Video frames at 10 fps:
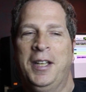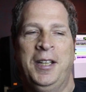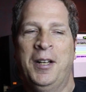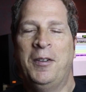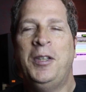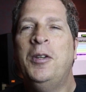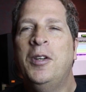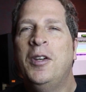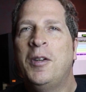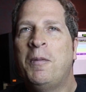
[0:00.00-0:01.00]
You know,
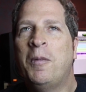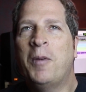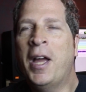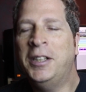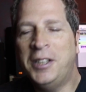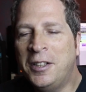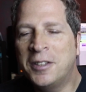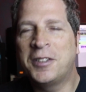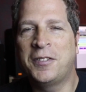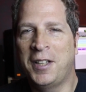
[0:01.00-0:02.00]

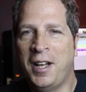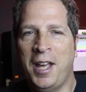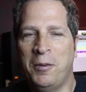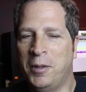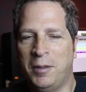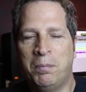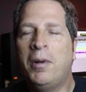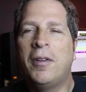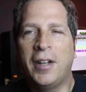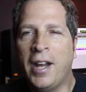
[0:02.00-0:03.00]
engineers of today would
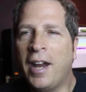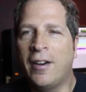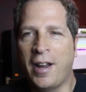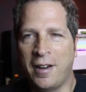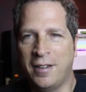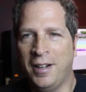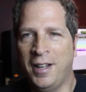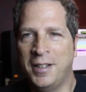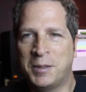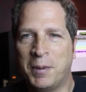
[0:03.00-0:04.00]
pull their hair out of their
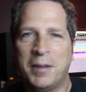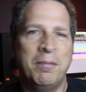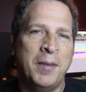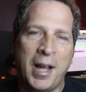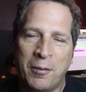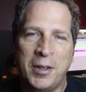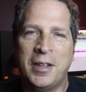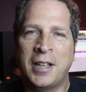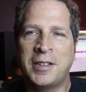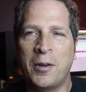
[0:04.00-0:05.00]
heads, but man,
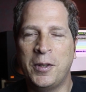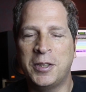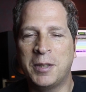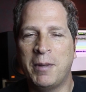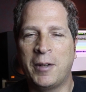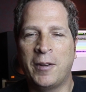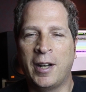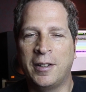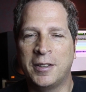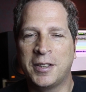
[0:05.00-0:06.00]
that's how we used to make
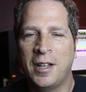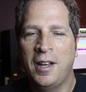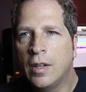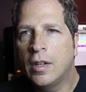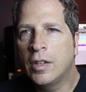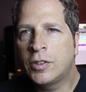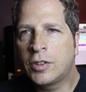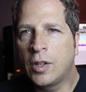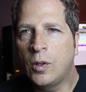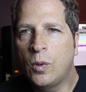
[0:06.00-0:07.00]
records.
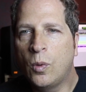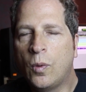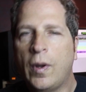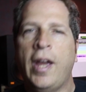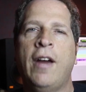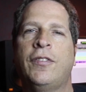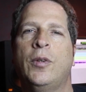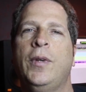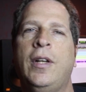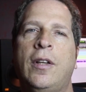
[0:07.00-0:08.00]
So after
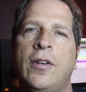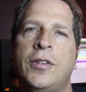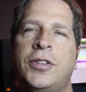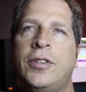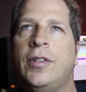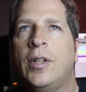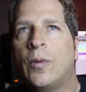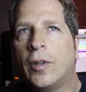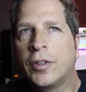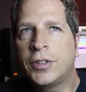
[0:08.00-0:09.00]
we closed
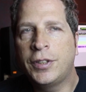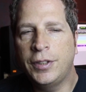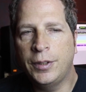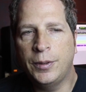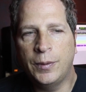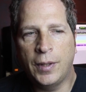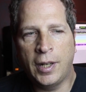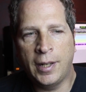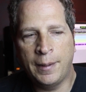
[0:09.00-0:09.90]
StudioWorks 2,